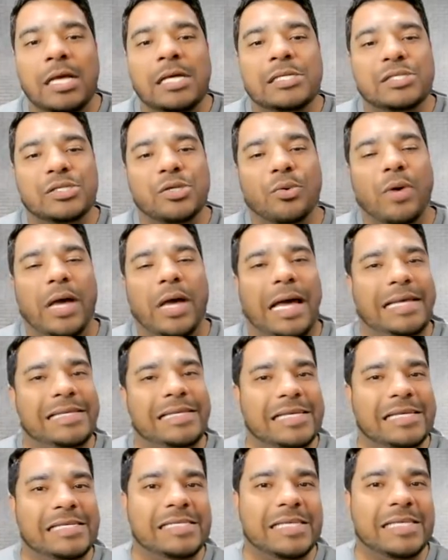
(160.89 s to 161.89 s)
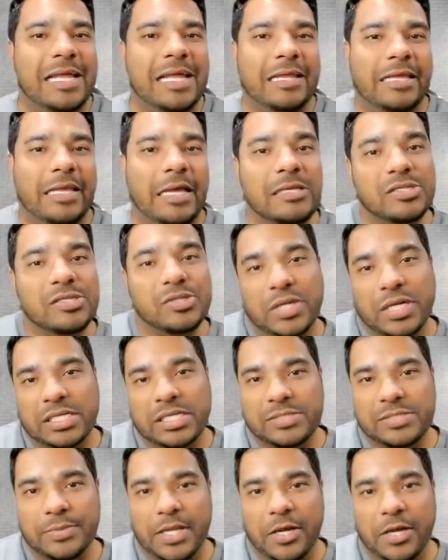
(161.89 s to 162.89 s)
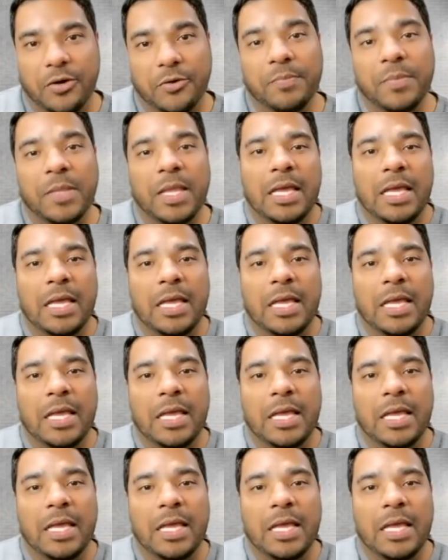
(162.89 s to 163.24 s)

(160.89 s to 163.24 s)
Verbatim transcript: So as I said in yesterday's video,